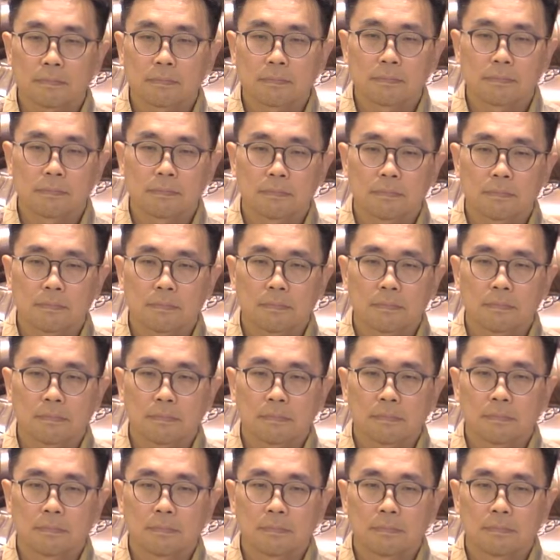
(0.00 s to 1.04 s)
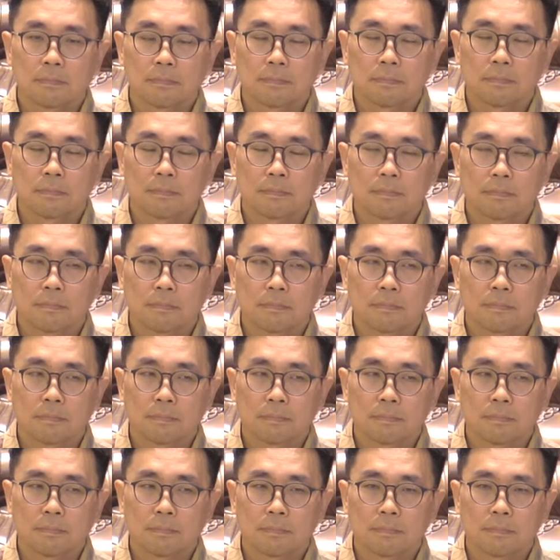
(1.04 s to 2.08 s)
Okay.
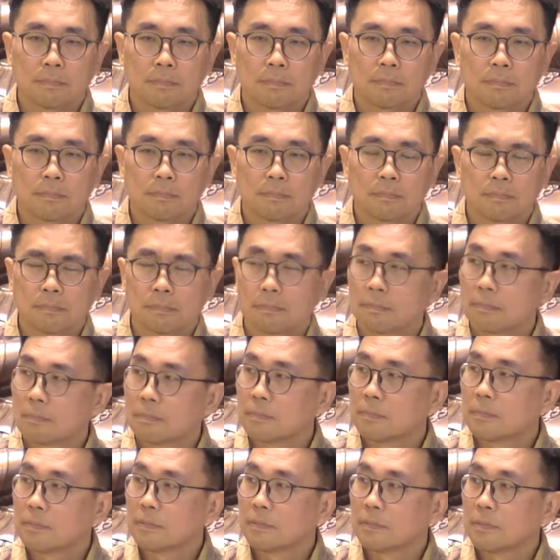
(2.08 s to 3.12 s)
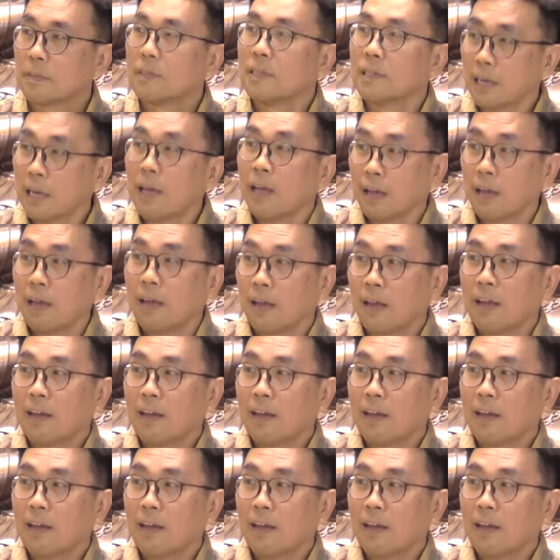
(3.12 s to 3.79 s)
That should probably serve as the last question.